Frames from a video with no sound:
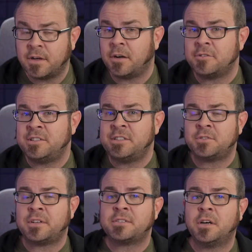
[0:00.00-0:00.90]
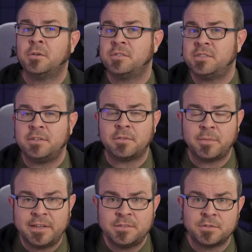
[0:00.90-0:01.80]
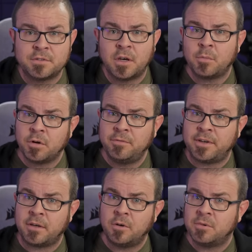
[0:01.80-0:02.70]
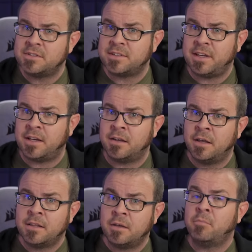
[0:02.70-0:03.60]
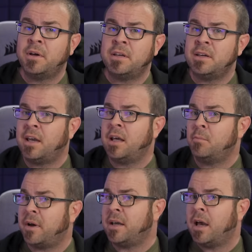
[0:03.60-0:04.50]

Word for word: the ROG Strix OC from ASUS, proving once again that money can buy